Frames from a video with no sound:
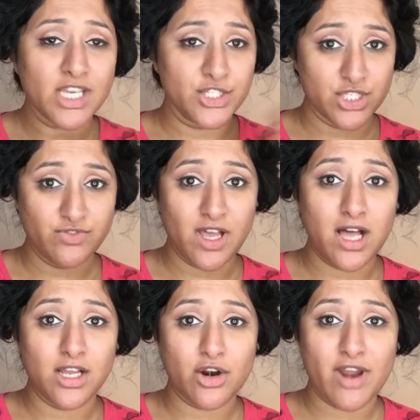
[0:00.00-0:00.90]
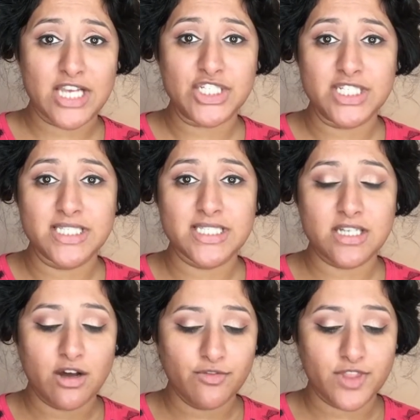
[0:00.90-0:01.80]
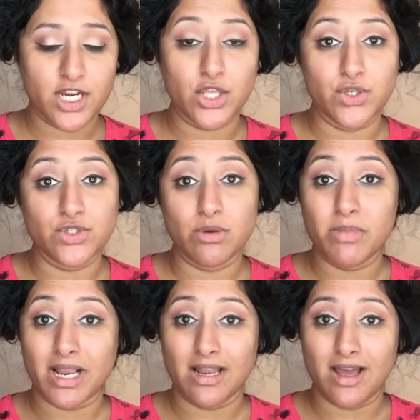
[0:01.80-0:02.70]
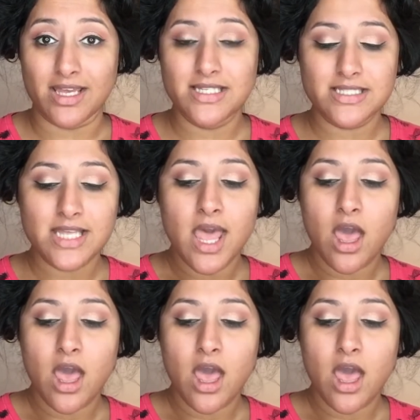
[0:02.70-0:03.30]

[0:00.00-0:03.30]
just for color correction and stuff that I use on my clients,